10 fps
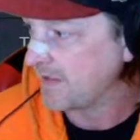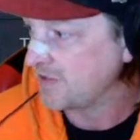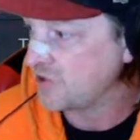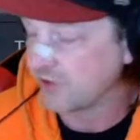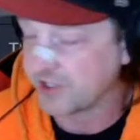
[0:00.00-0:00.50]

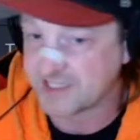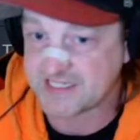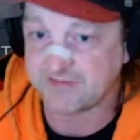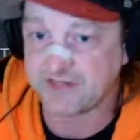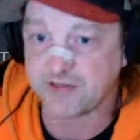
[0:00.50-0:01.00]

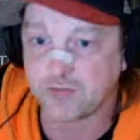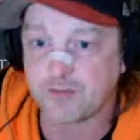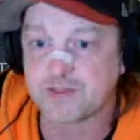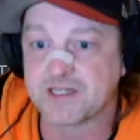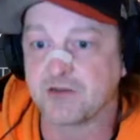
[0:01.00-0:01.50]

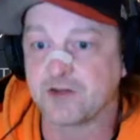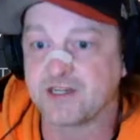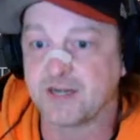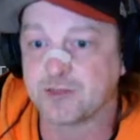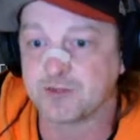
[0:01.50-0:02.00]
273% crit
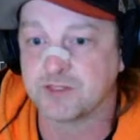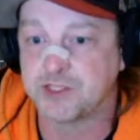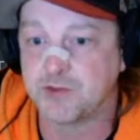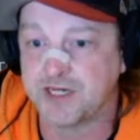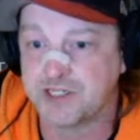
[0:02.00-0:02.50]
damage with
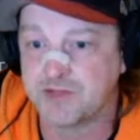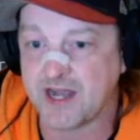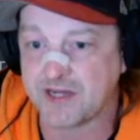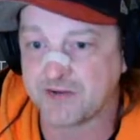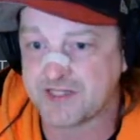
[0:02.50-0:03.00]
282
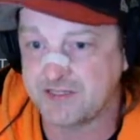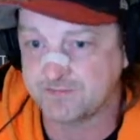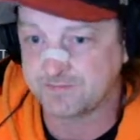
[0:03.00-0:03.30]
accuracy.